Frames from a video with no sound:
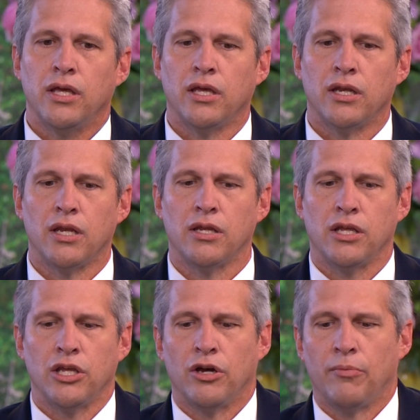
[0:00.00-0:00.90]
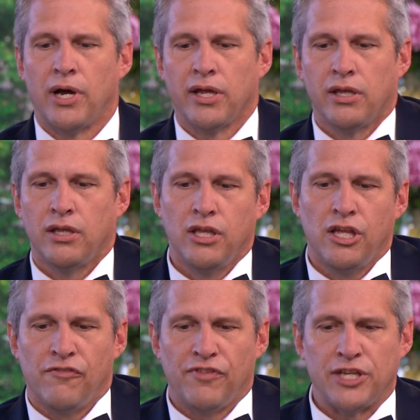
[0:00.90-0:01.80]
and you know my
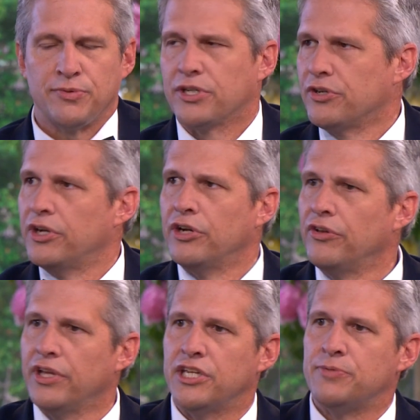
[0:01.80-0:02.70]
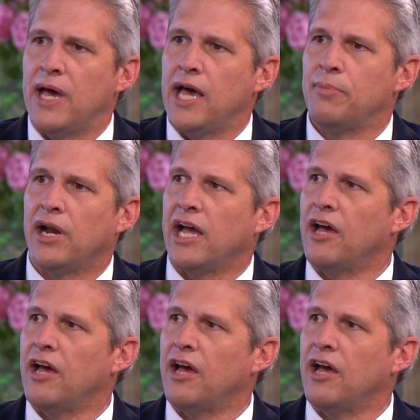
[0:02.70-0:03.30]
flashbacks aren't nearly as bad, but I